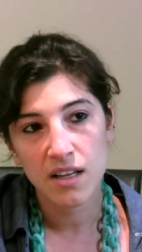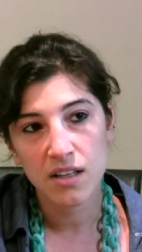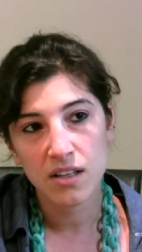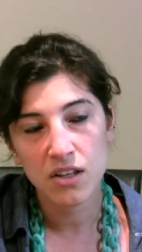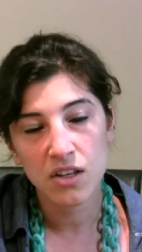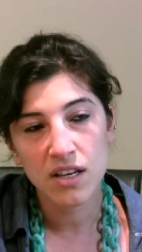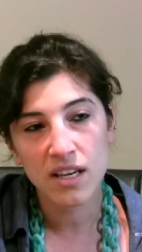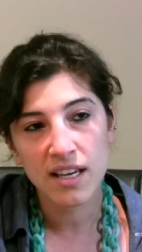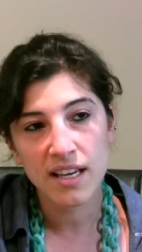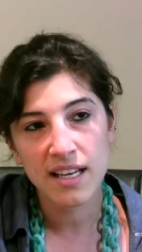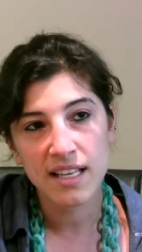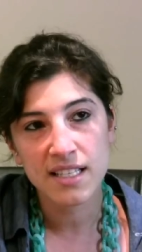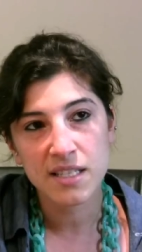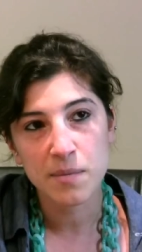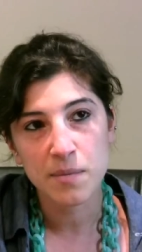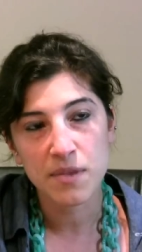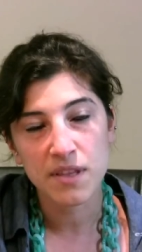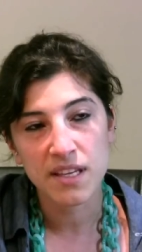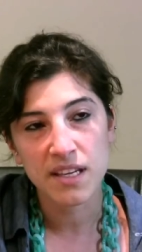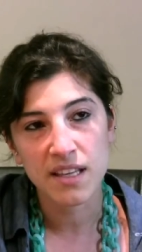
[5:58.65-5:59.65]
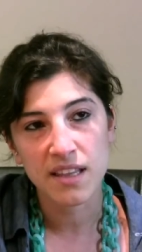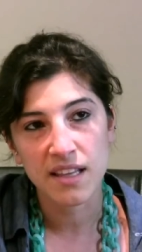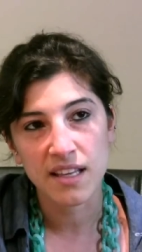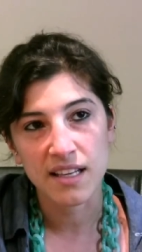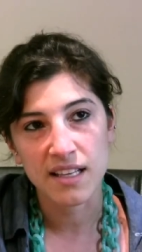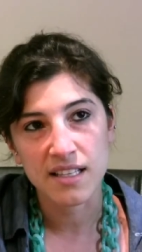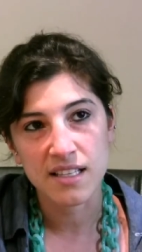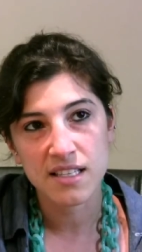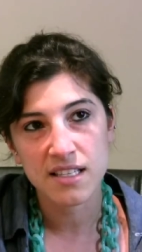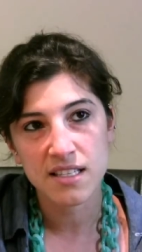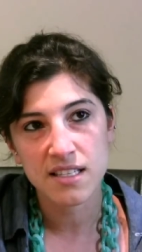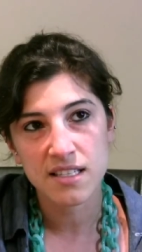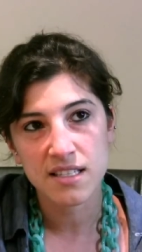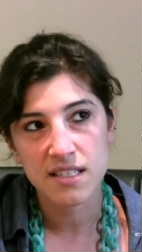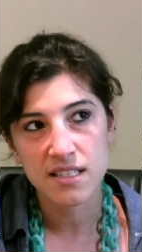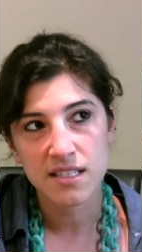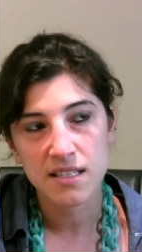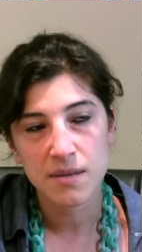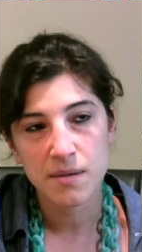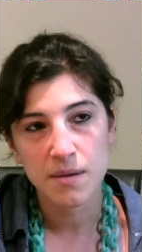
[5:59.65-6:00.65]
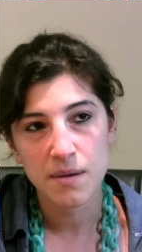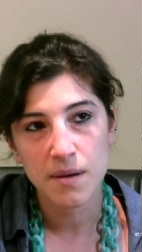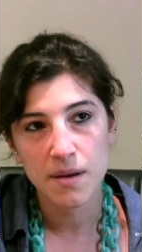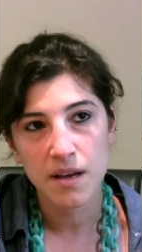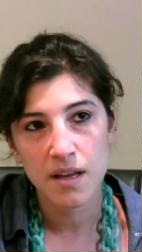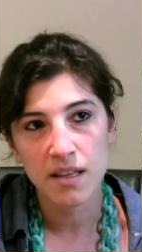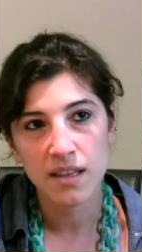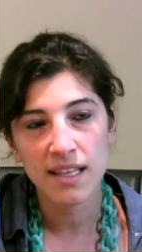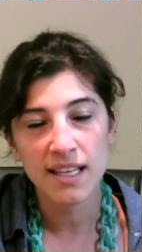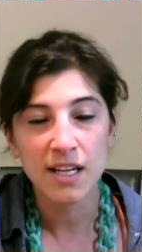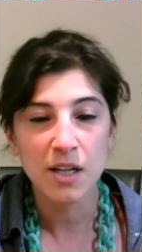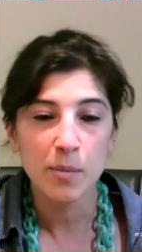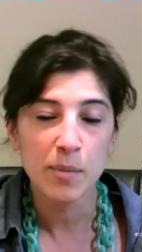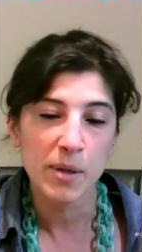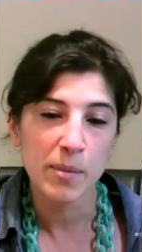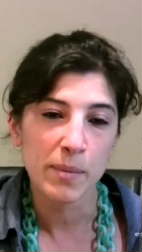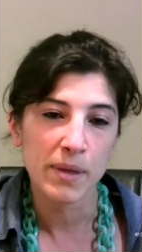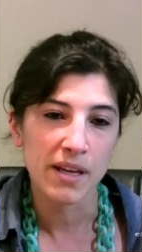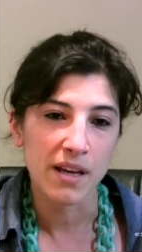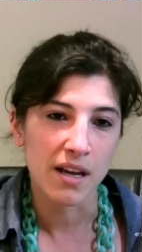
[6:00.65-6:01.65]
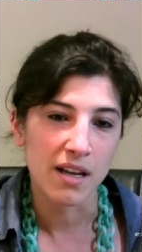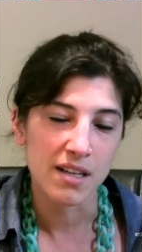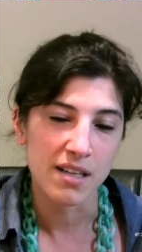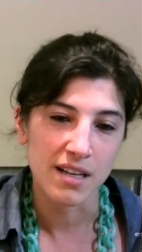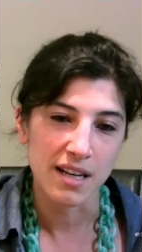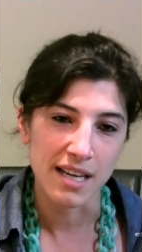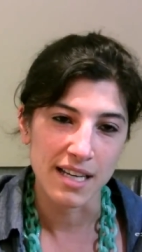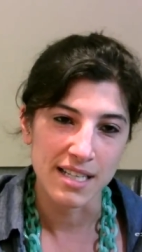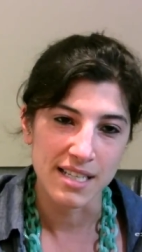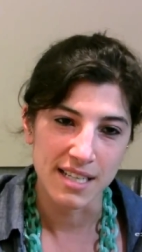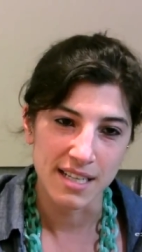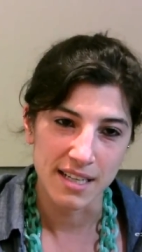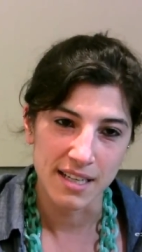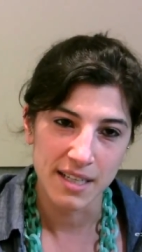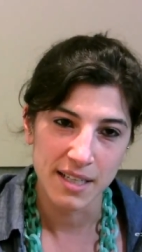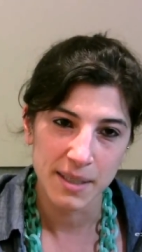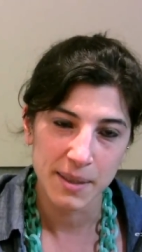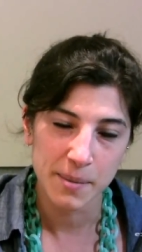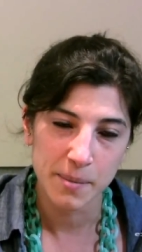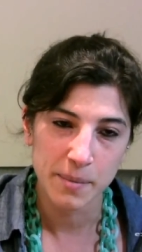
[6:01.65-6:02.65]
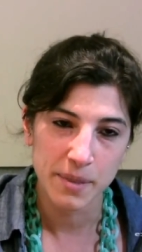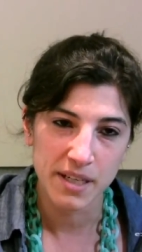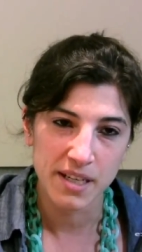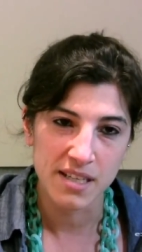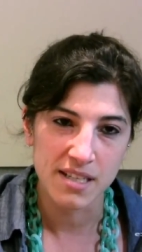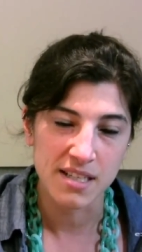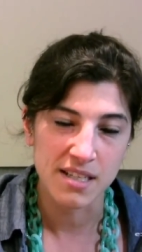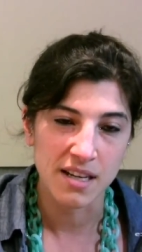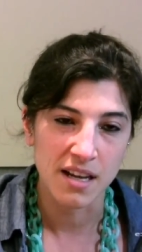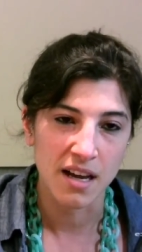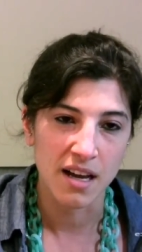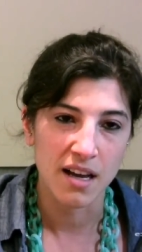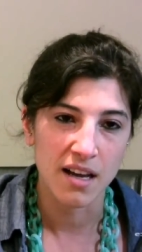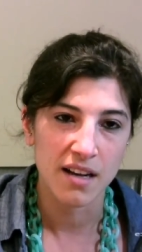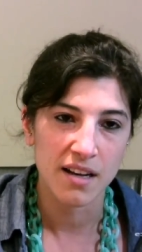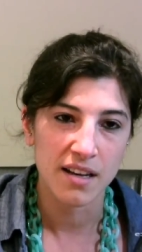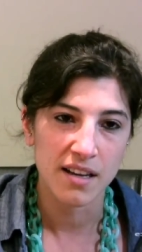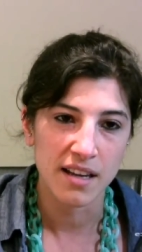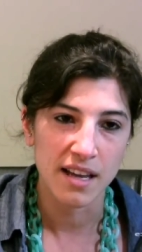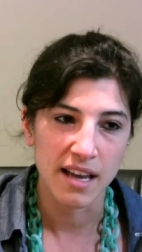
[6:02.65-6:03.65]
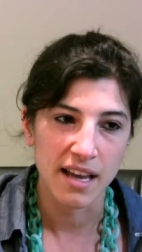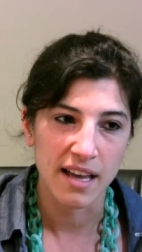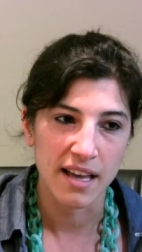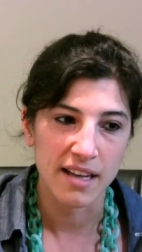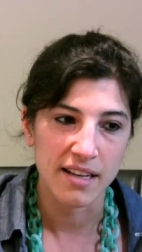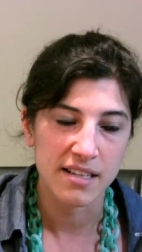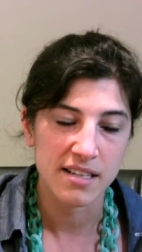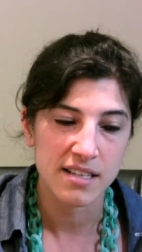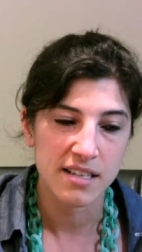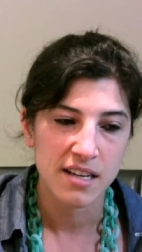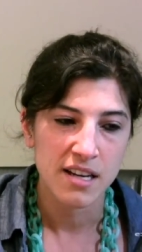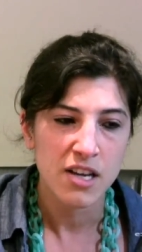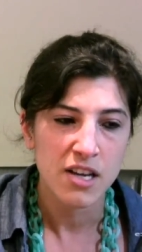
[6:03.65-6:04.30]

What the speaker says: looking at something that's a little bit beyond an idea, but is not yet,